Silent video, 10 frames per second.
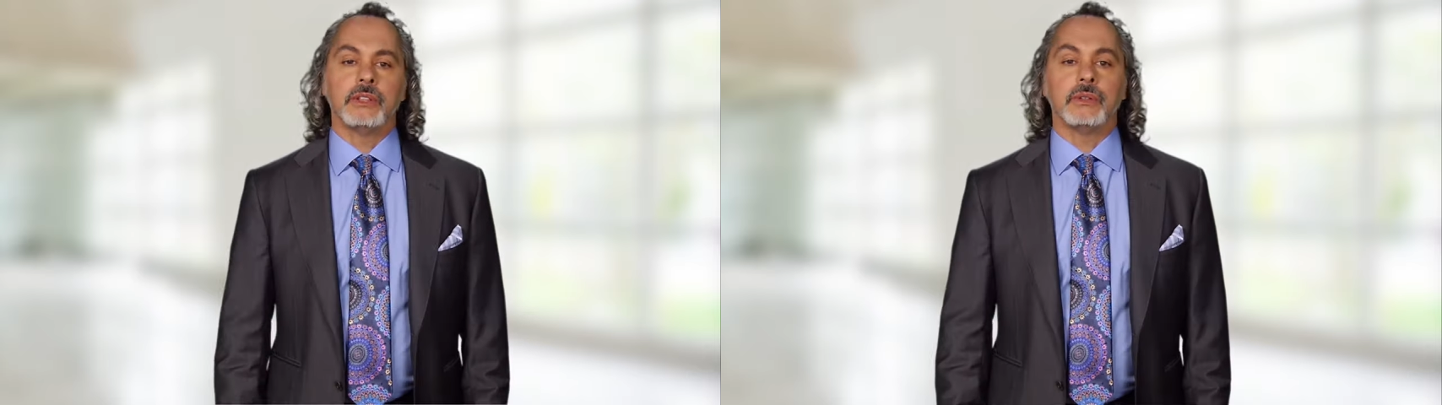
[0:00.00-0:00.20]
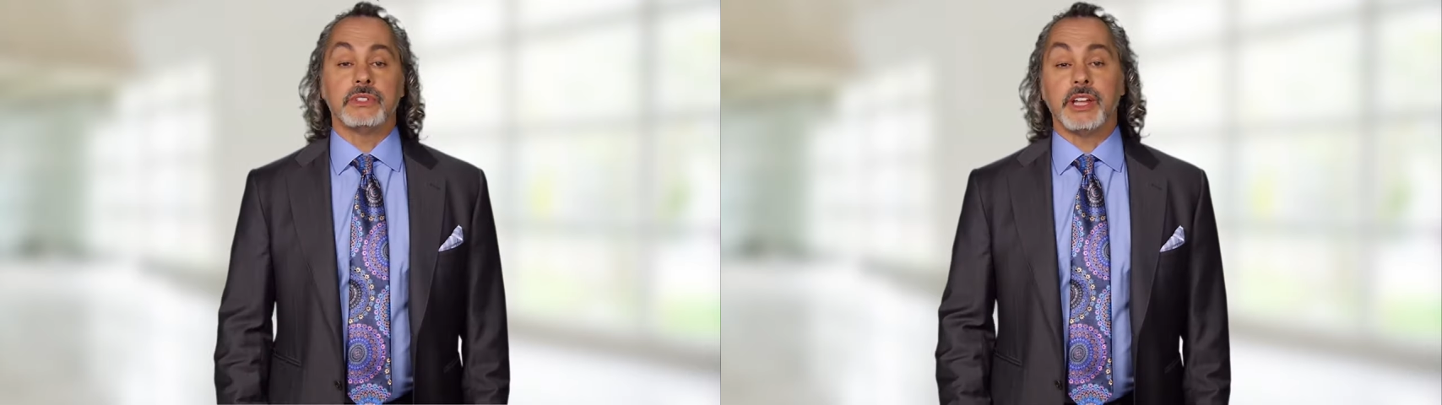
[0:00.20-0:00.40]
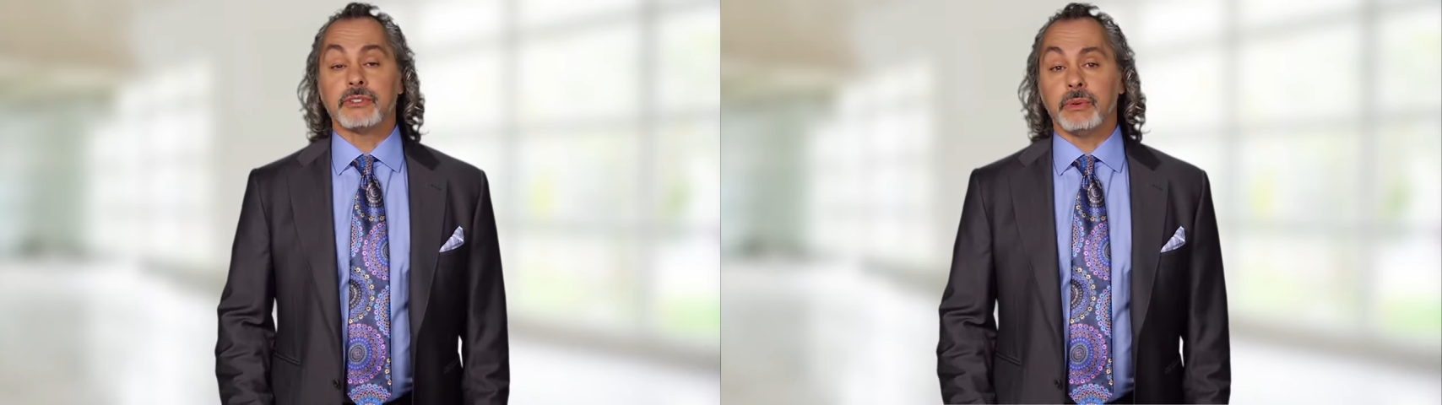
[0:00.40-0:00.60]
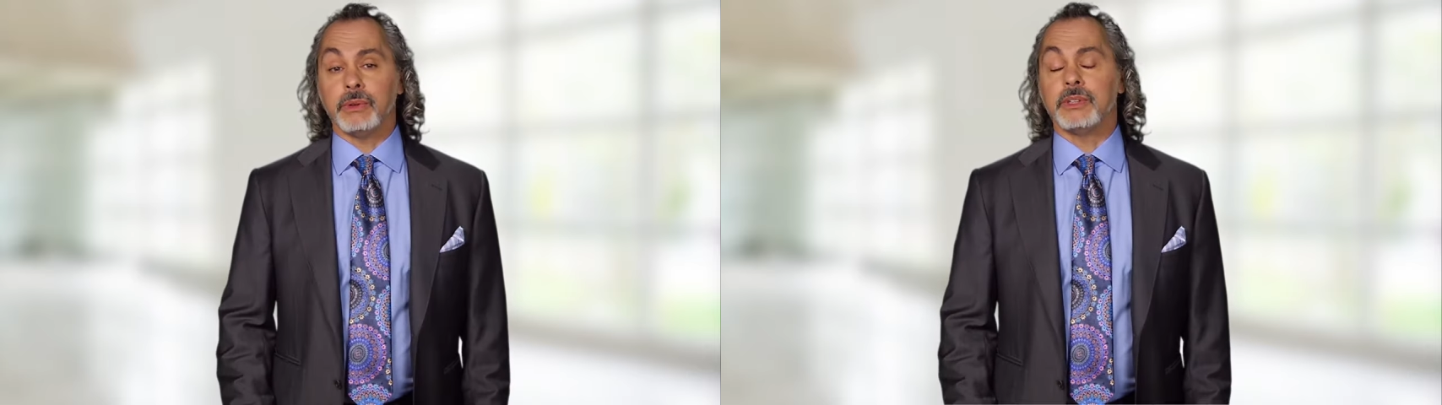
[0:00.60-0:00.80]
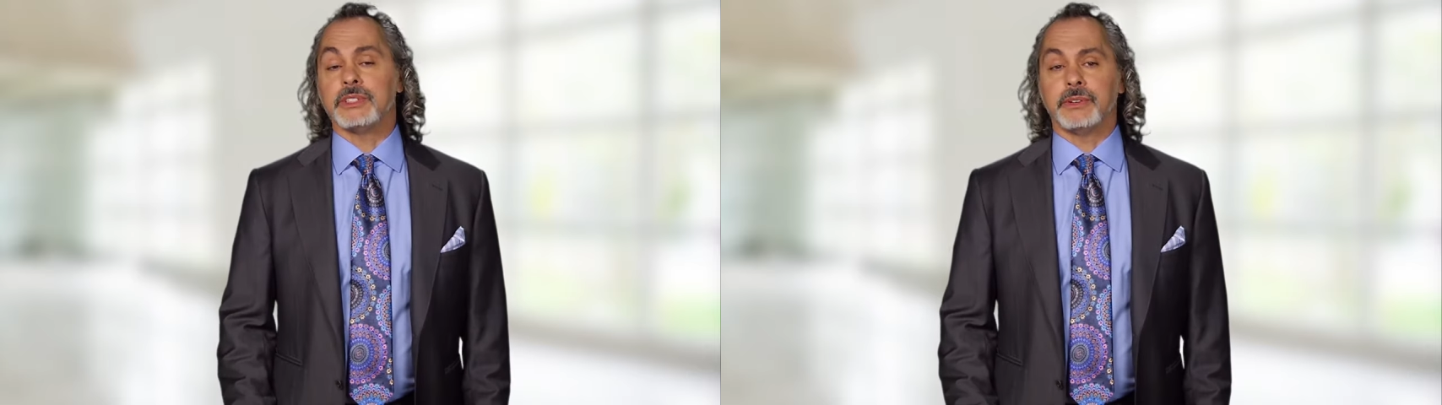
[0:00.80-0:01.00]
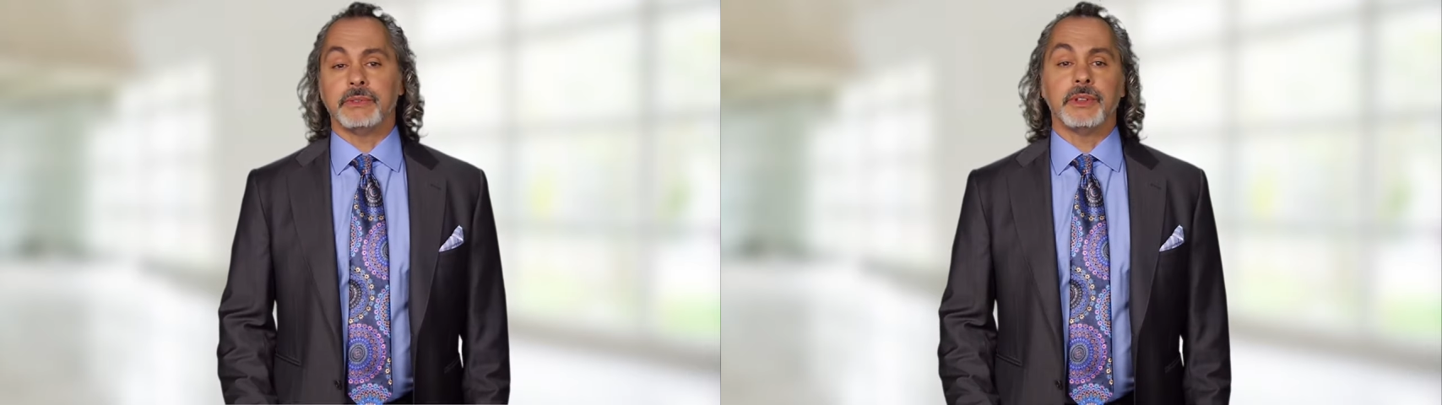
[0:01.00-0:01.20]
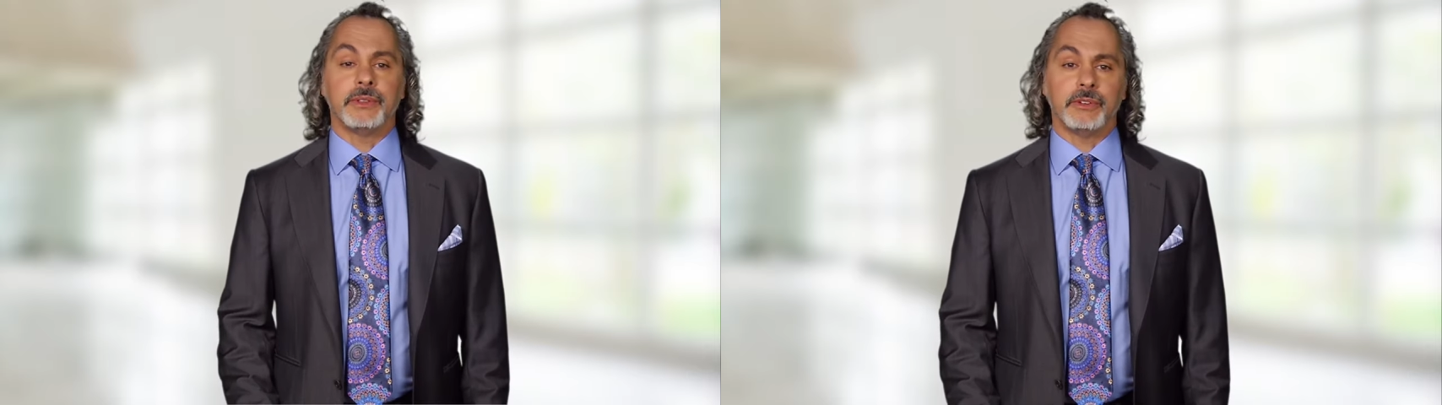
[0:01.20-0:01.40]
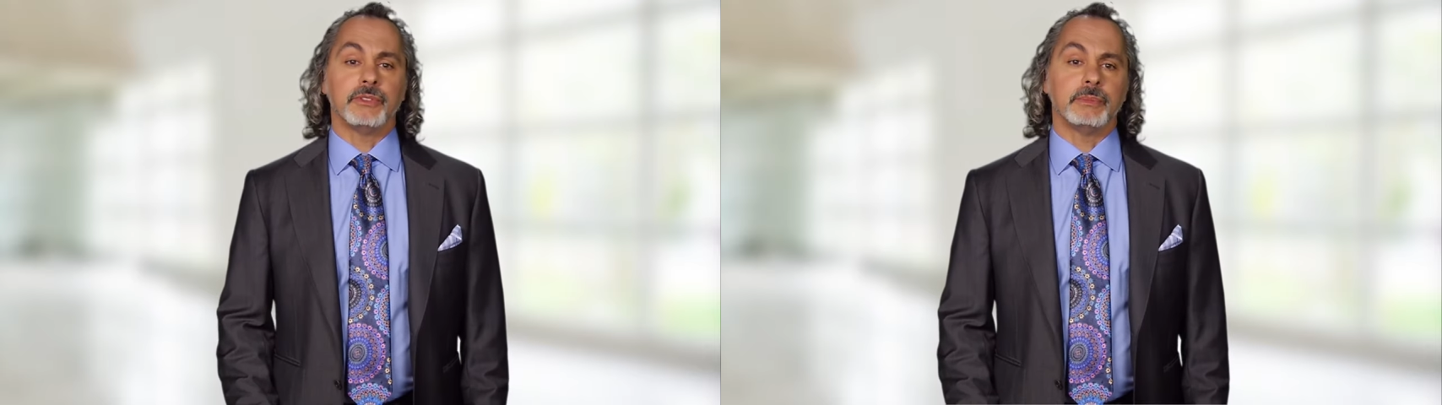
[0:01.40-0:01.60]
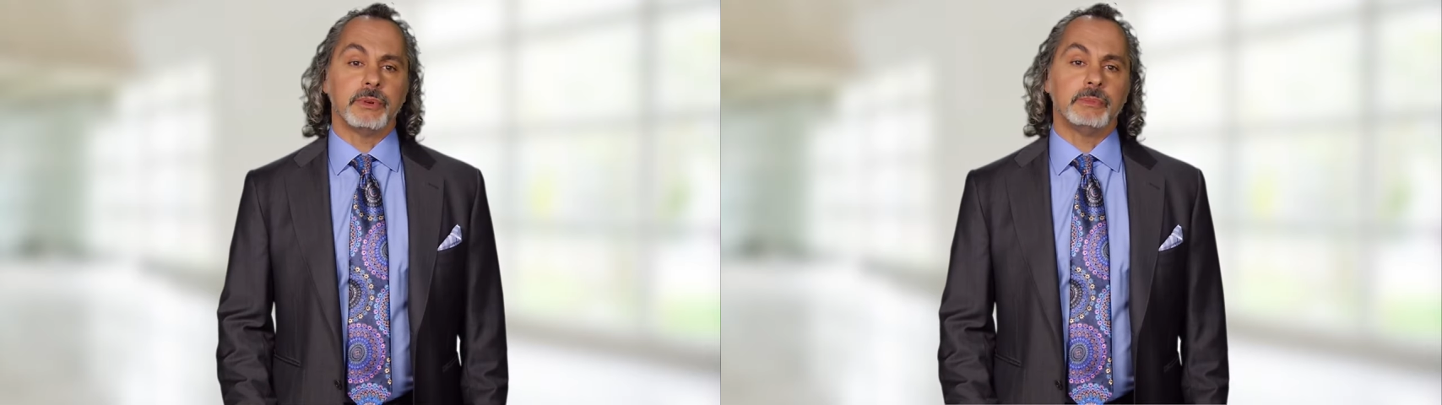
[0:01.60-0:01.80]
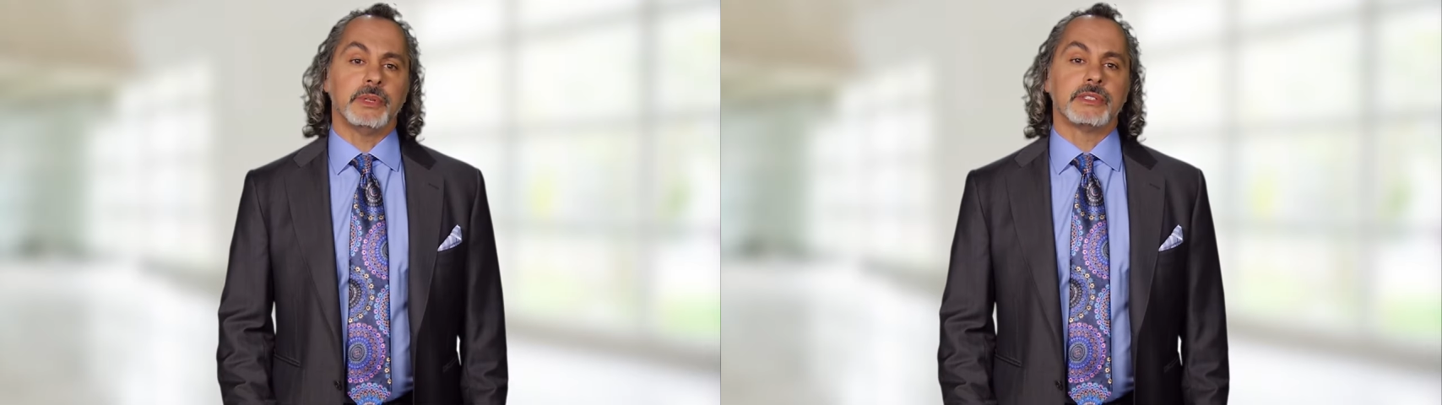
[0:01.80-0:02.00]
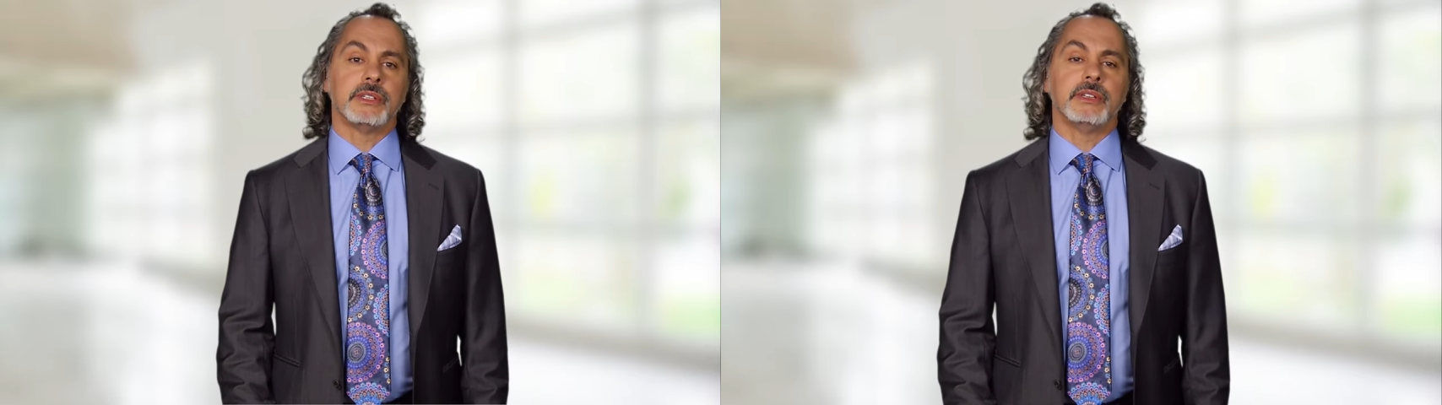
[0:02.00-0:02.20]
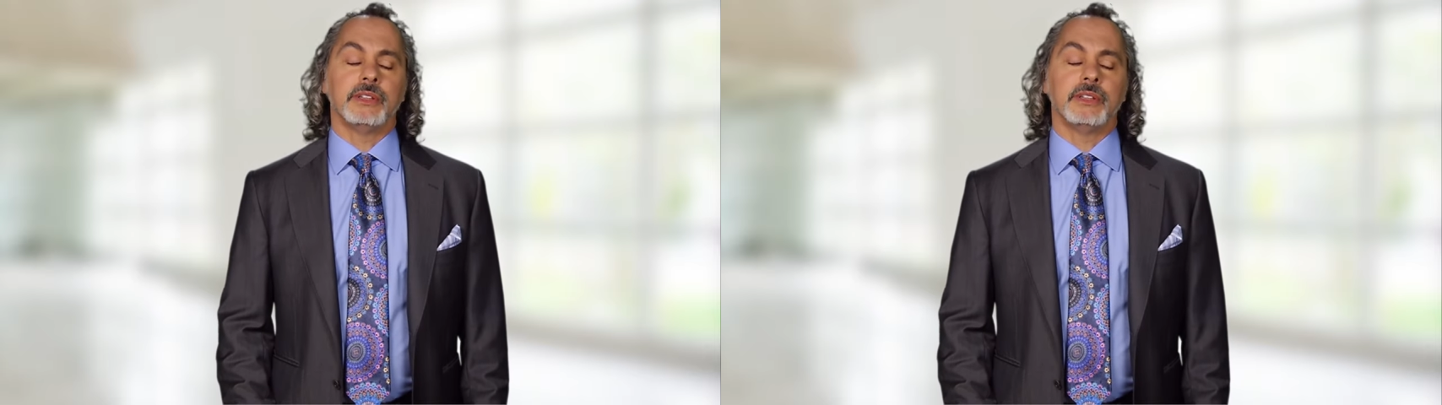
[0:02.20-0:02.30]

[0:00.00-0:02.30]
Those natural oils are they're there for a purpose.